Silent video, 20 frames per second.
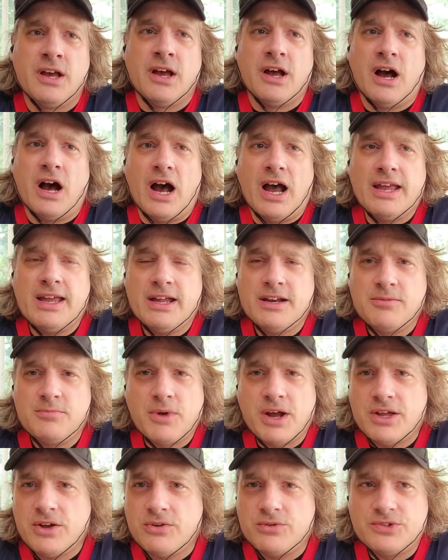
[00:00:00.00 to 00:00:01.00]
I added
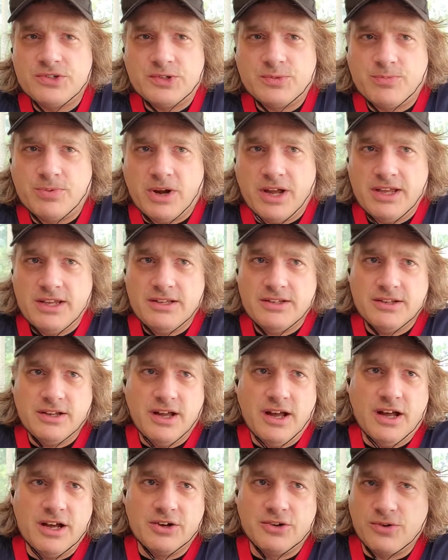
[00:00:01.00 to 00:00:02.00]
my own sprite,
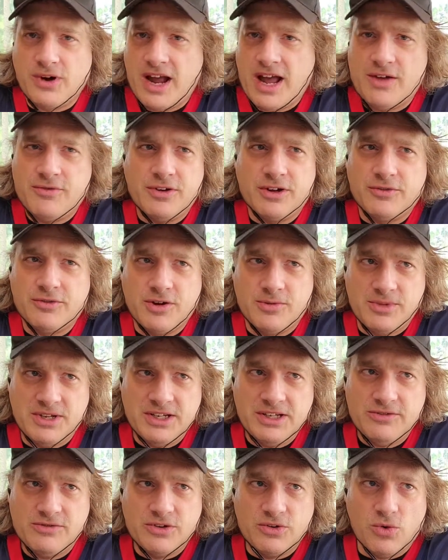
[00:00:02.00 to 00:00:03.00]
a graphic from an
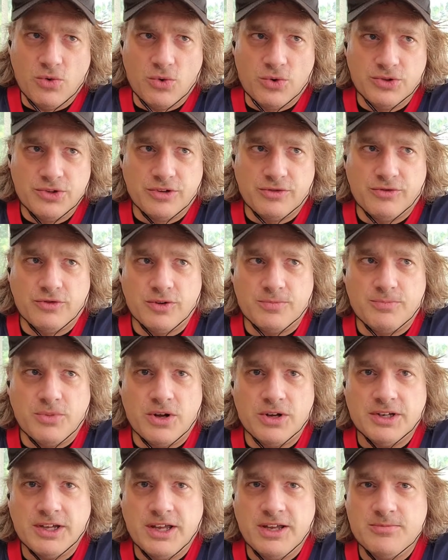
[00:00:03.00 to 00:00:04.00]
even older
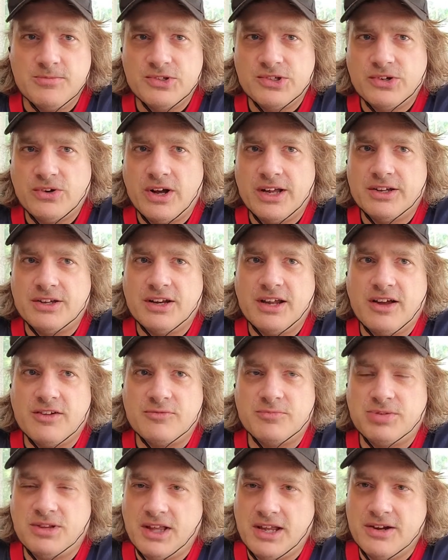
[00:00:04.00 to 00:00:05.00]
football game, so I could
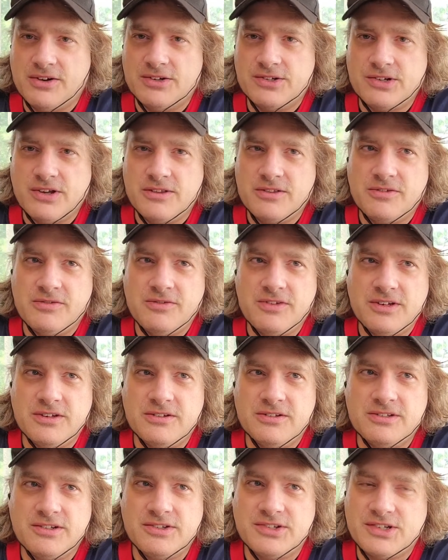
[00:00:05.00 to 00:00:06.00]
have players on the
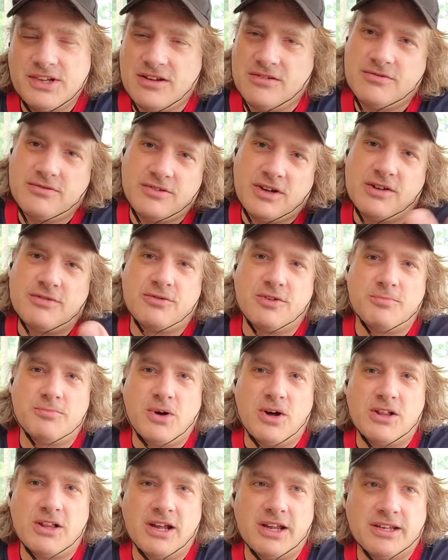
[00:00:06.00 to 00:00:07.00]
field instead of a
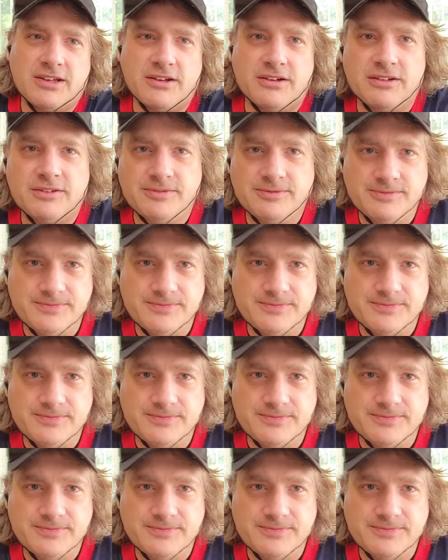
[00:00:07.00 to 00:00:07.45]
football icon.